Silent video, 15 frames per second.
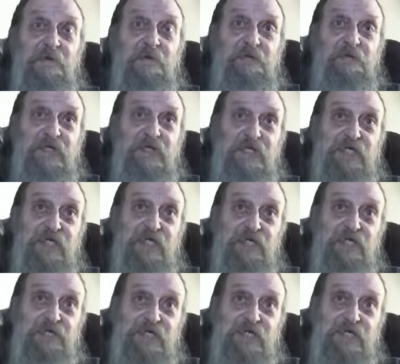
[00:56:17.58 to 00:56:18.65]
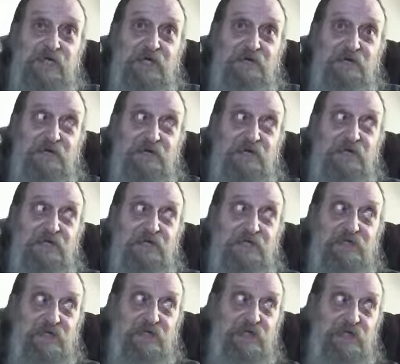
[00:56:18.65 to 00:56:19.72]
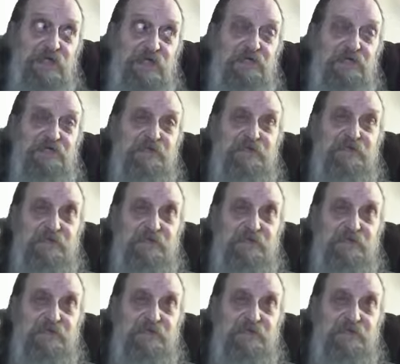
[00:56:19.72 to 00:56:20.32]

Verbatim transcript: because they are not yet